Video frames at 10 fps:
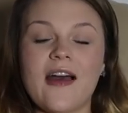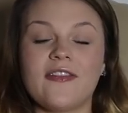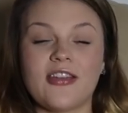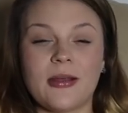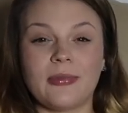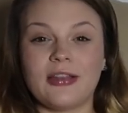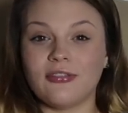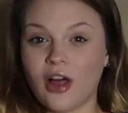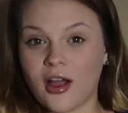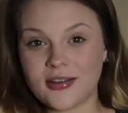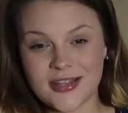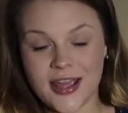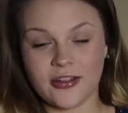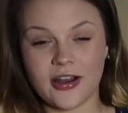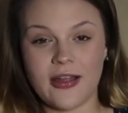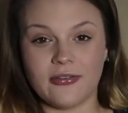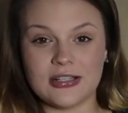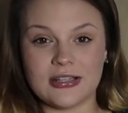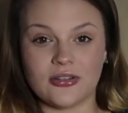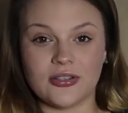a family vlog together every
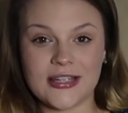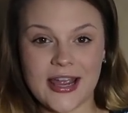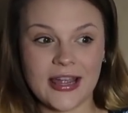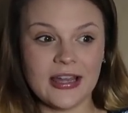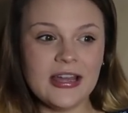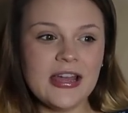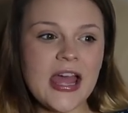single day.